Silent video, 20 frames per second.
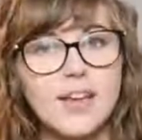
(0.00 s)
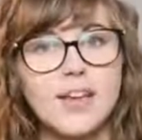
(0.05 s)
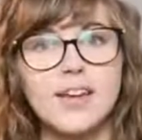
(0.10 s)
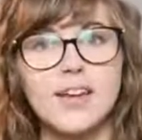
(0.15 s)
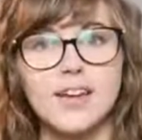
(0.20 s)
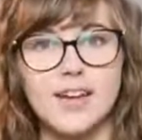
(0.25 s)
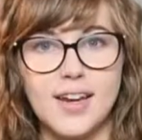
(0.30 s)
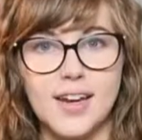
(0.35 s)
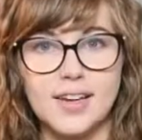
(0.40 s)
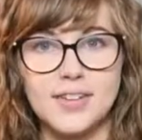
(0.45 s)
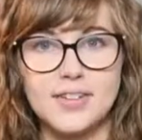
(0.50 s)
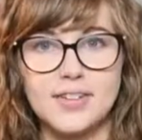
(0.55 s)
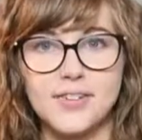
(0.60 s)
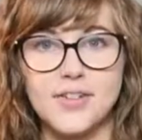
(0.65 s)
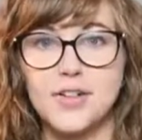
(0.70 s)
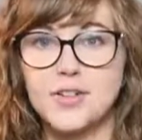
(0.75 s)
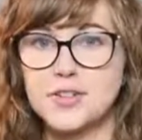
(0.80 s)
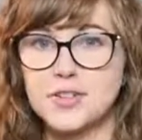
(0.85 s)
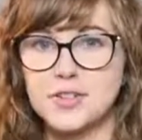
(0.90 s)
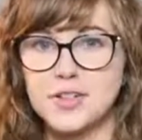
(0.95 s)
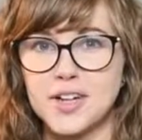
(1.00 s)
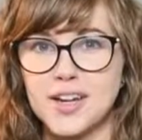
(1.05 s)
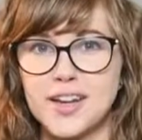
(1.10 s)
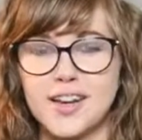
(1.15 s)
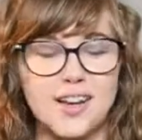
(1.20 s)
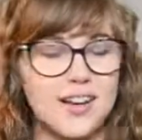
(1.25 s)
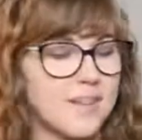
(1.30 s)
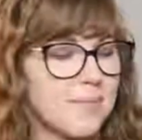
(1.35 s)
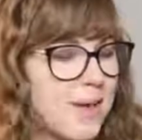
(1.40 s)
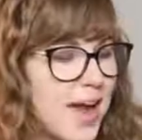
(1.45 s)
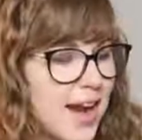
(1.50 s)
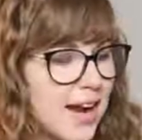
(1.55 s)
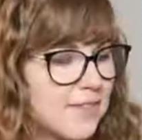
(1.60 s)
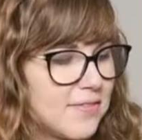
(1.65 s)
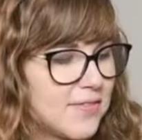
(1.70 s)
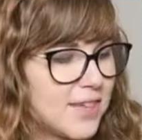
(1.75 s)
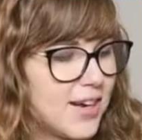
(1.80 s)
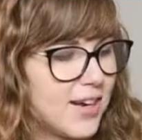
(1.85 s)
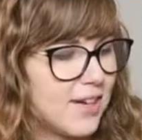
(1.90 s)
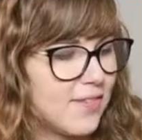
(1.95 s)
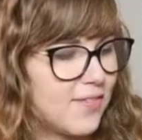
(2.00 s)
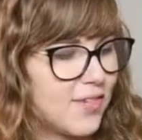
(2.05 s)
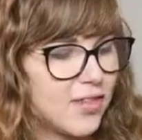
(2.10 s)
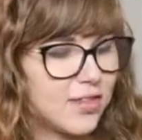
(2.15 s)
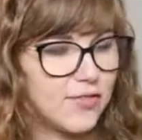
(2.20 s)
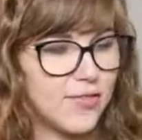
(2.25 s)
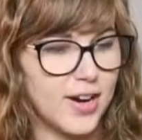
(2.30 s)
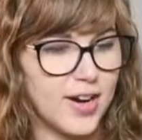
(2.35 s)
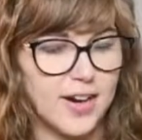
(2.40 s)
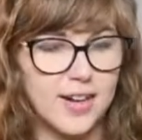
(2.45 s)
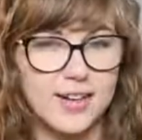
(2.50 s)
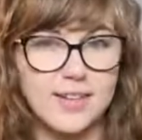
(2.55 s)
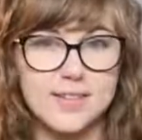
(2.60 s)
Next, first string, back a fret, 5th fret.